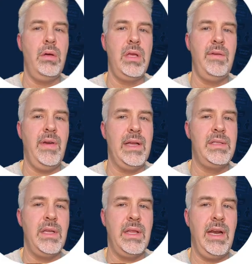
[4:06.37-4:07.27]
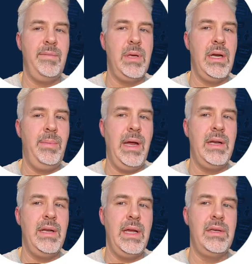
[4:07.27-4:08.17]
the events that have been
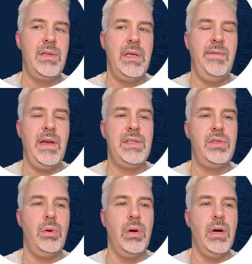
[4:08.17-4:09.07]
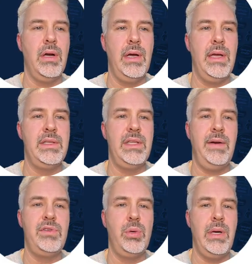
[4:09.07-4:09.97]
appended into the event store, instead
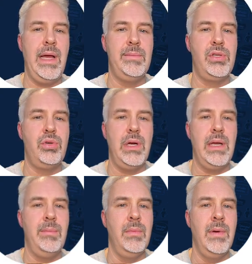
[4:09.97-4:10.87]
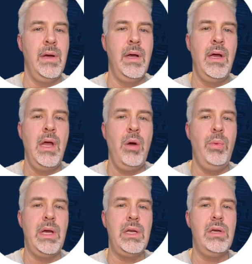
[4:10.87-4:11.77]
of to a named stream,
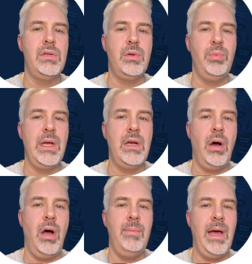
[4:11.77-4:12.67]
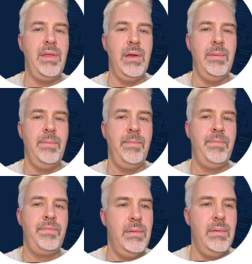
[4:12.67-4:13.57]
we can use the read all method.
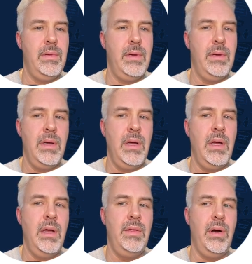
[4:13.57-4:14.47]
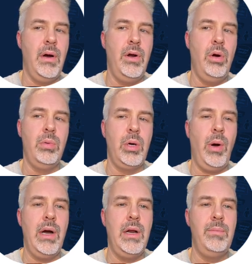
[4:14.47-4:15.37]
There are no
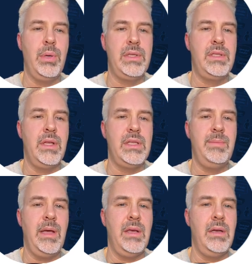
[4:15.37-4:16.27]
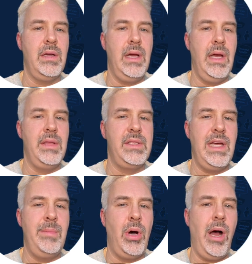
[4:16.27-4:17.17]
required inputs to this method, and the
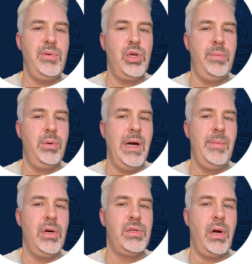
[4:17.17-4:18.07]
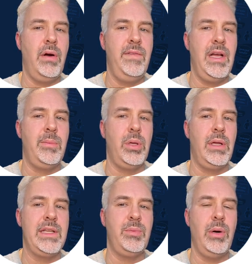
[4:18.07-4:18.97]
same optional parameters are available
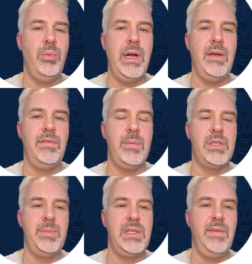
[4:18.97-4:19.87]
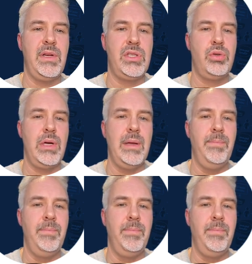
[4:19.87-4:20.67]
as when reading from a specific stream.